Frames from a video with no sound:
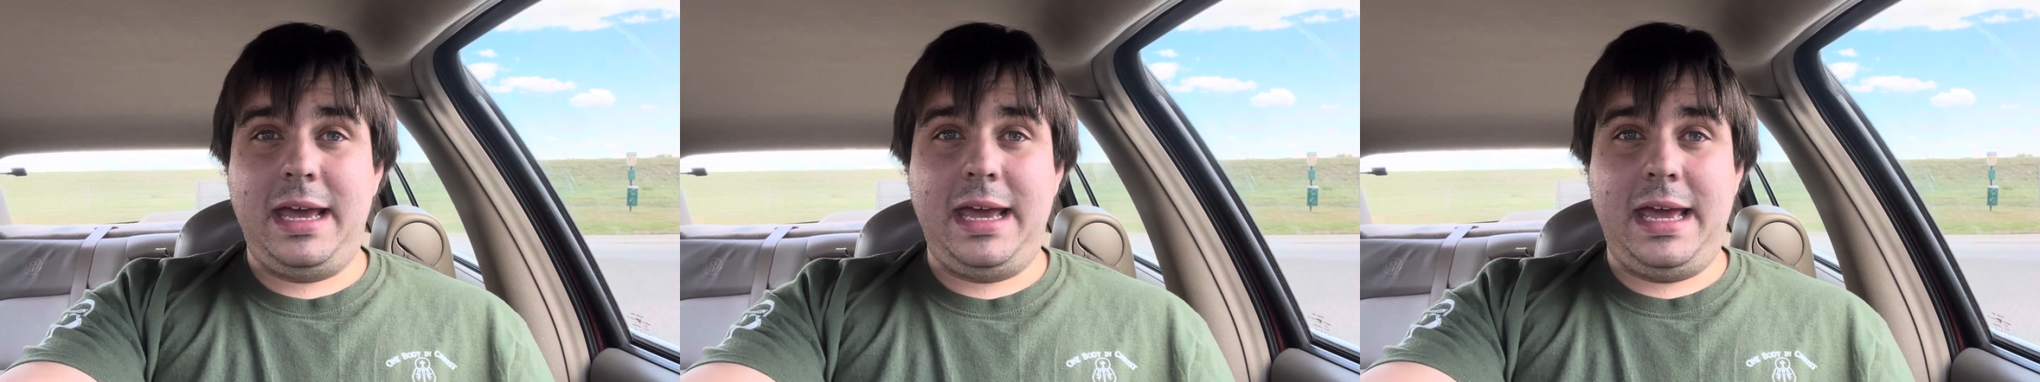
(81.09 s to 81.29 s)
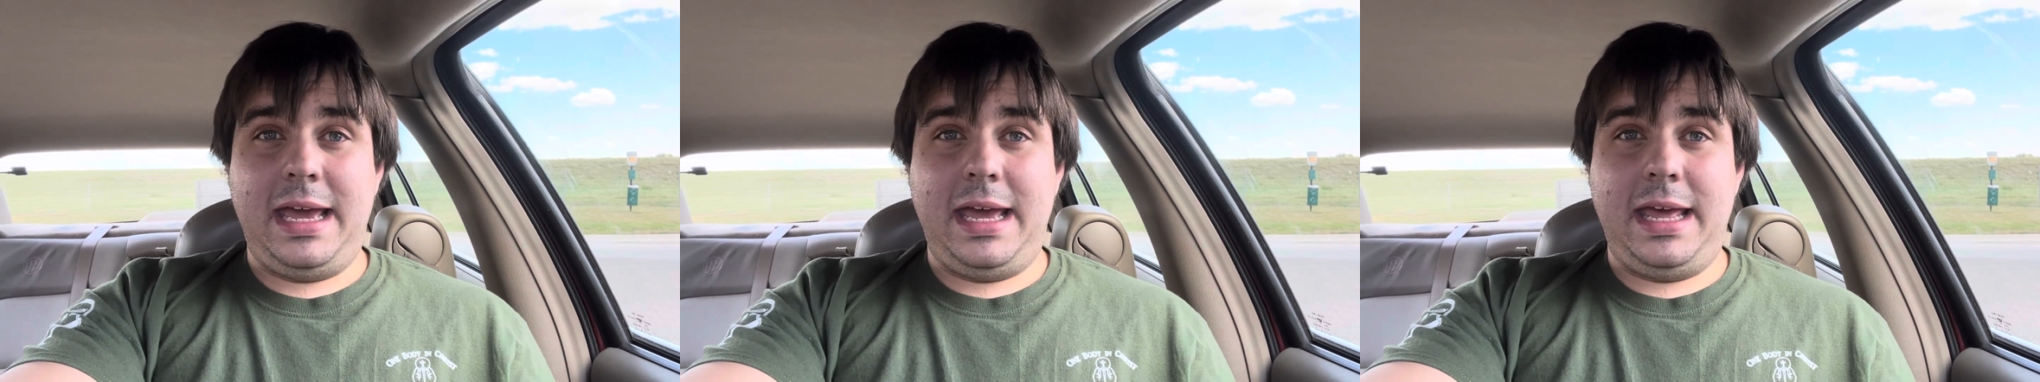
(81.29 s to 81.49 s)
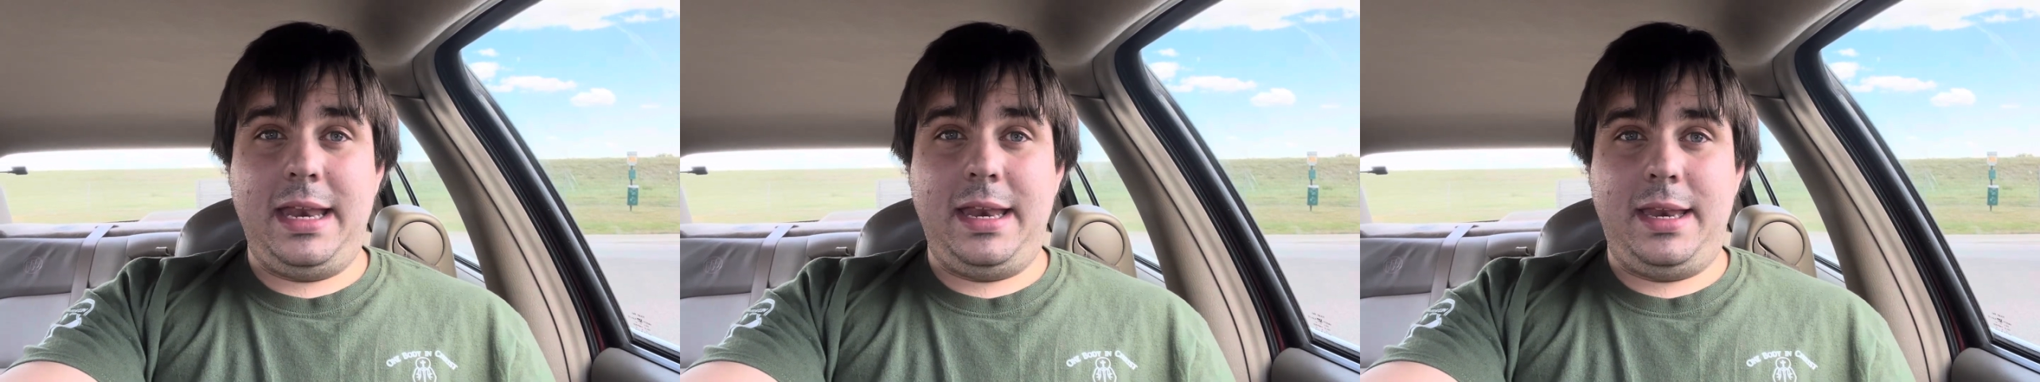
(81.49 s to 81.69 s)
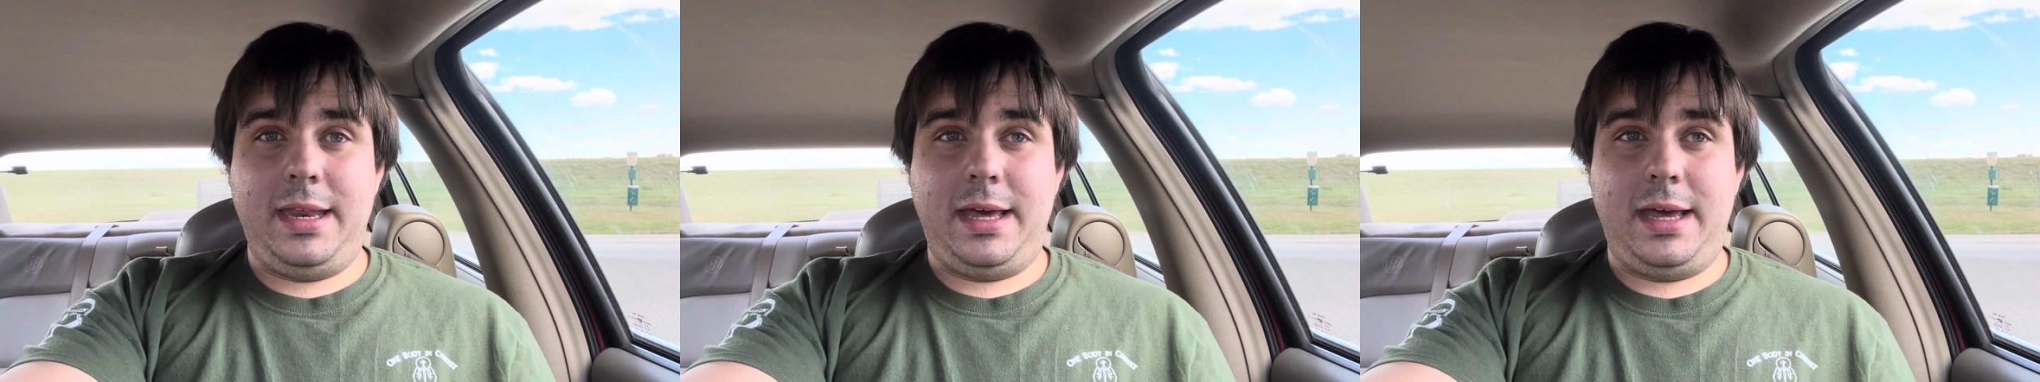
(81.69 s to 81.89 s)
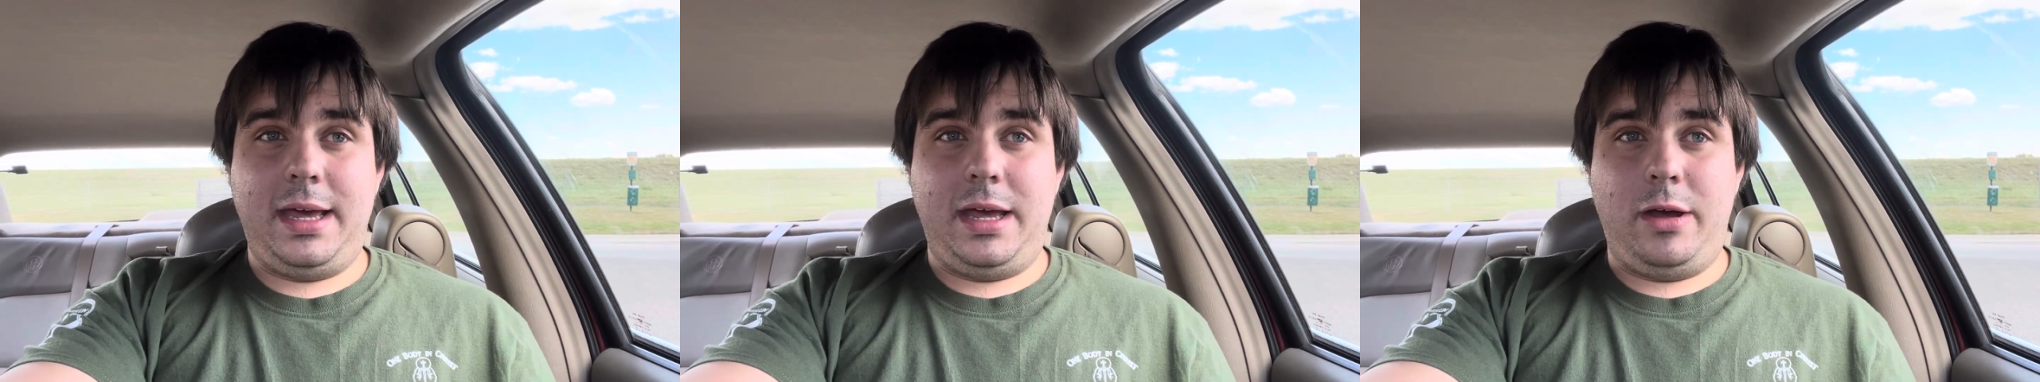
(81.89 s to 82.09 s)
And
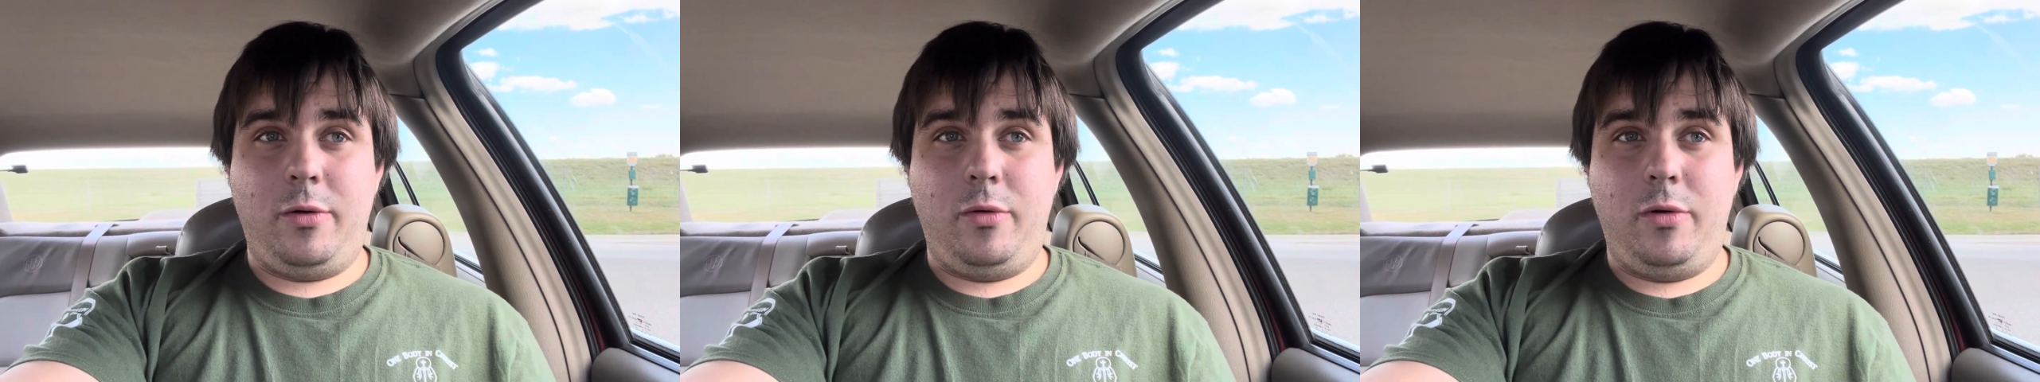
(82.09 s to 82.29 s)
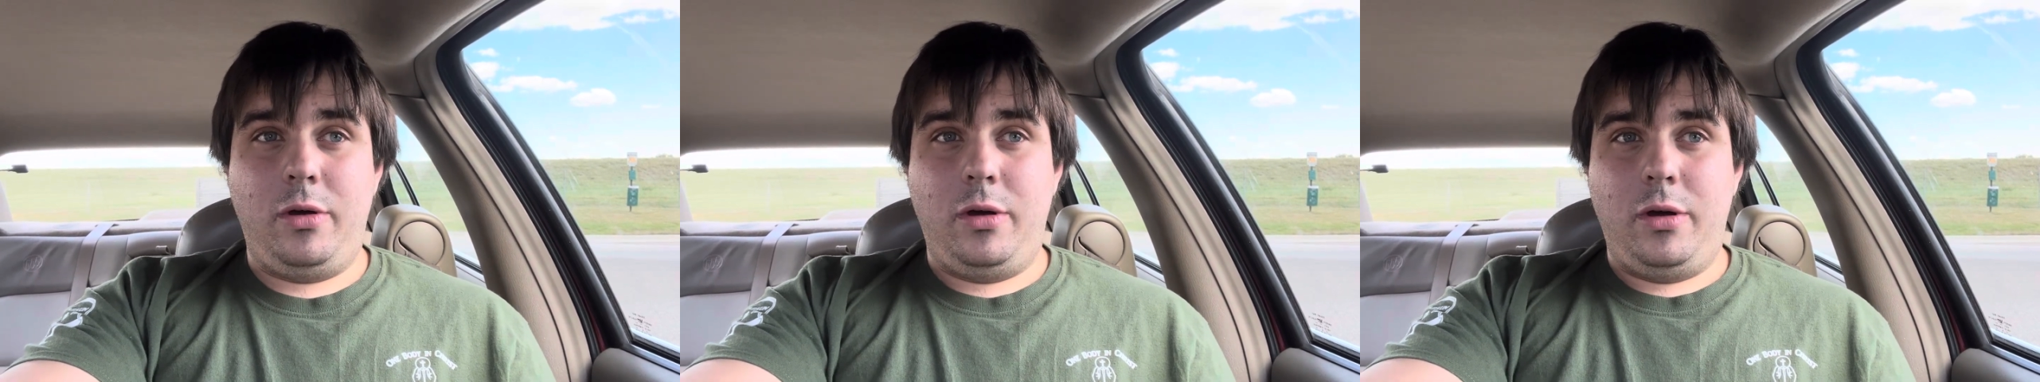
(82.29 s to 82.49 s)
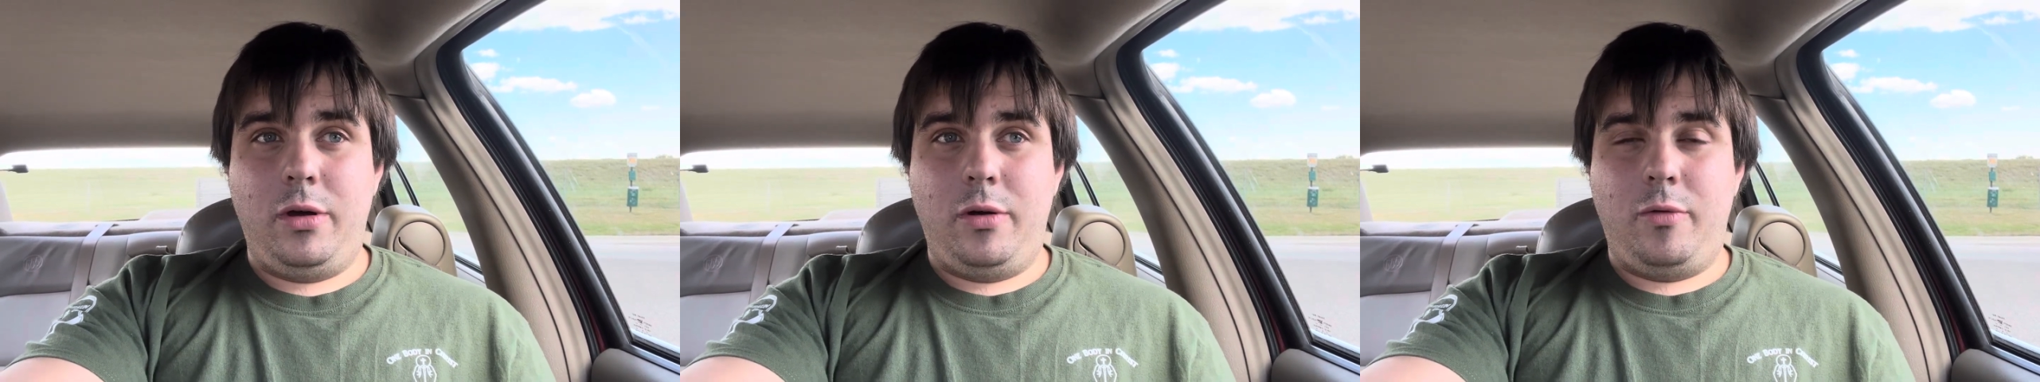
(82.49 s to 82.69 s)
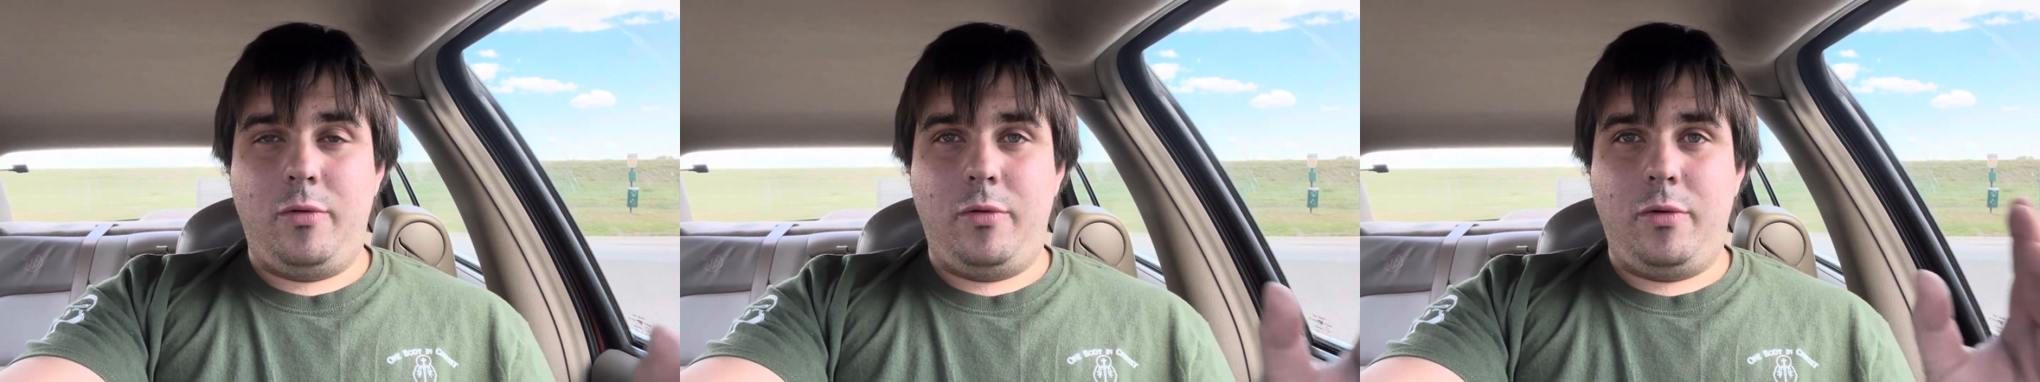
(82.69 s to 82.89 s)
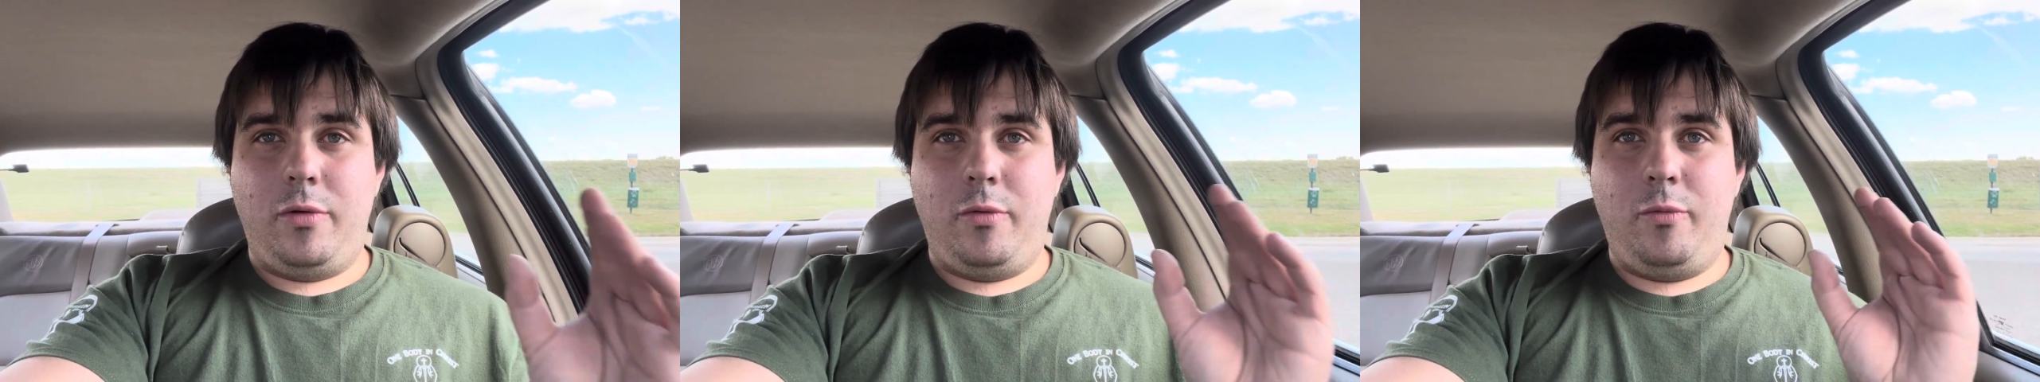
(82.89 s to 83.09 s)
uh,
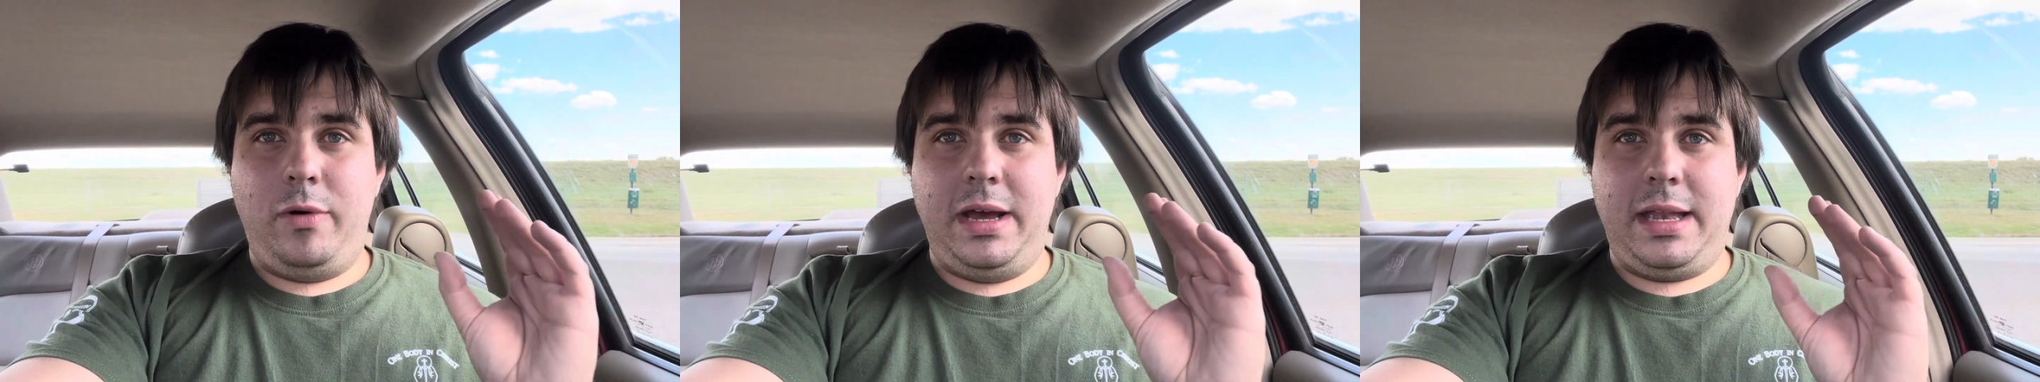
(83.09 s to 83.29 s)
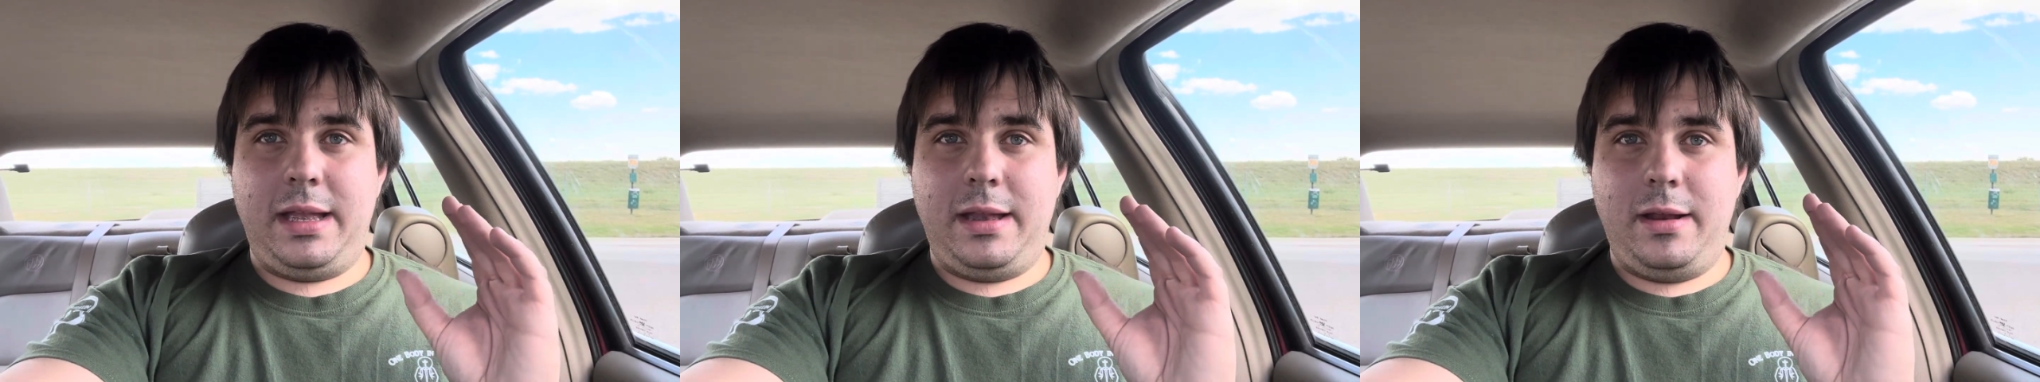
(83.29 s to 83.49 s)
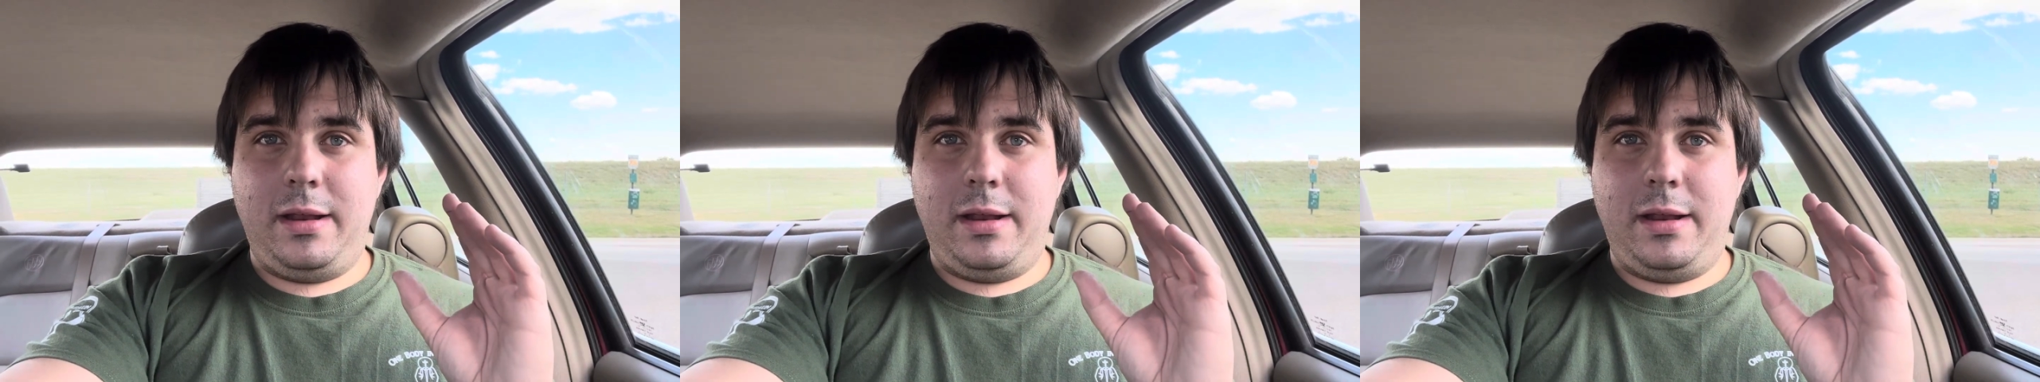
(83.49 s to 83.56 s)
with